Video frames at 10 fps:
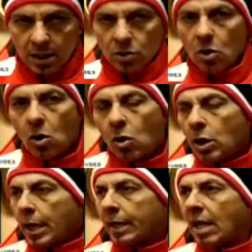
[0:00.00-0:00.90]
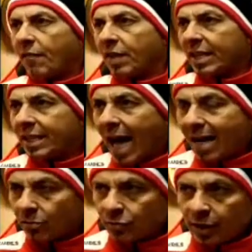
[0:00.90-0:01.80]
So he definitely, I
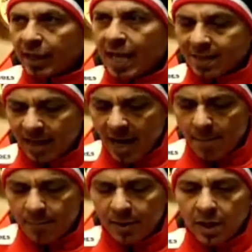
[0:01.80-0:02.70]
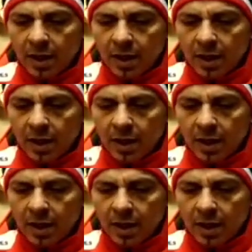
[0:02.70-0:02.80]
don't think he has a lap